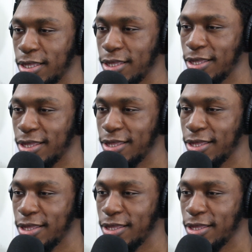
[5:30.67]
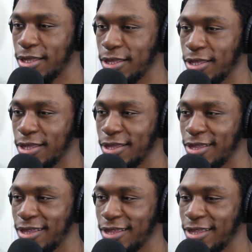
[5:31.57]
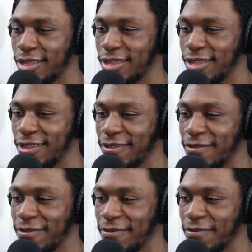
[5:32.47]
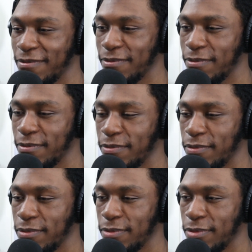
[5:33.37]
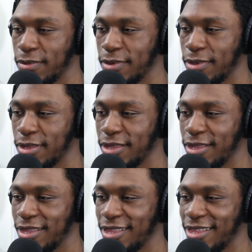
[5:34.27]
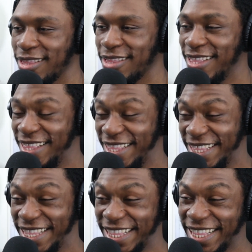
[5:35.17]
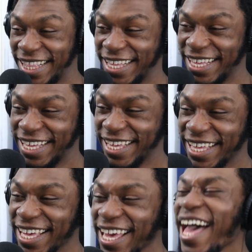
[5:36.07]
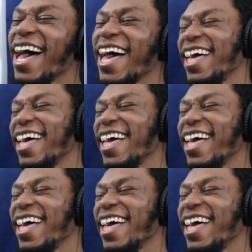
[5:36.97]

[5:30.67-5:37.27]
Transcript: No one is speaking in this clip.